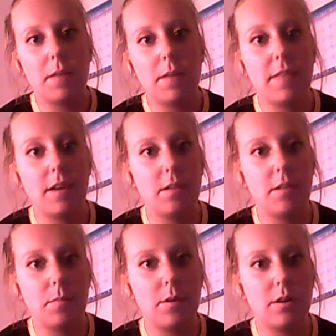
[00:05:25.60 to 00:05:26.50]
at the end of
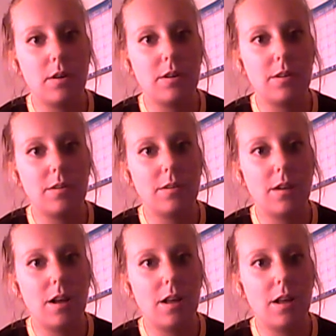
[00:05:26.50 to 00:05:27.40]
the book,
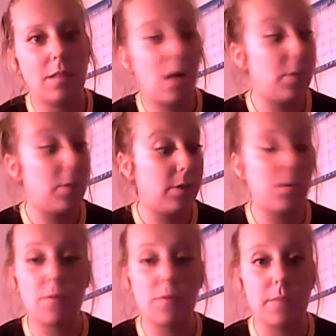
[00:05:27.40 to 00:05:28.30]
I'll read a
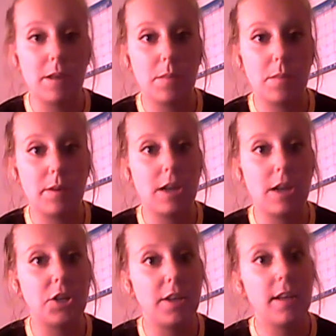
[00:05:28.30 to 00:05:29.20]
quote from the end of the book,
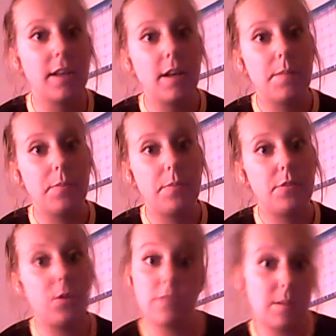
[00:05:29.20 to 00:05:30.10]
actually,
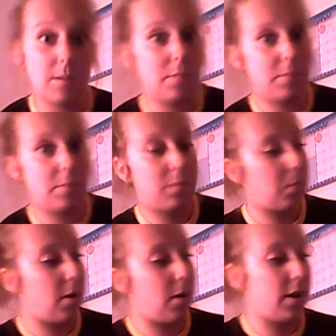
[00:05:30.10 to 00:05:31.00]
shows them
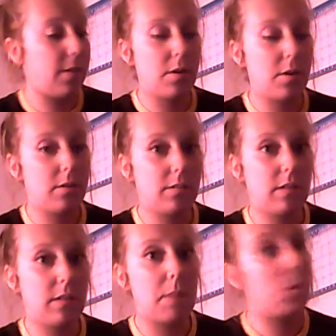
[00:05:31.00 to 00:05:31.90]
parting their
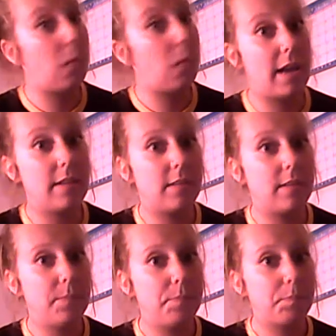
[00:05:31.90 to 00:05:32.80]
separate ways.
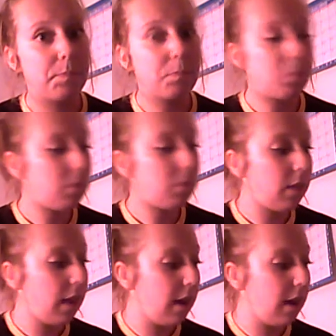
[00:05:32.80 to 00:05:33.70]

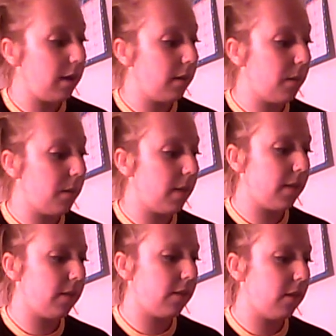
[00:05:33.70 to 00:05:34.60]
And I think
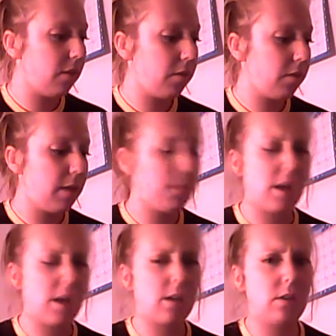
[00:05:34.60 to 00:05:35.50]
that's another theme,
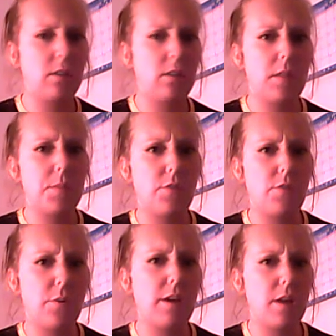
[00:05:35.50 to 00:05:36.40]
like it's the theme of
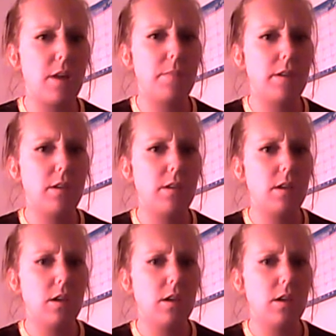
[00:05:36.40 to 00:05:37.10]
growing up and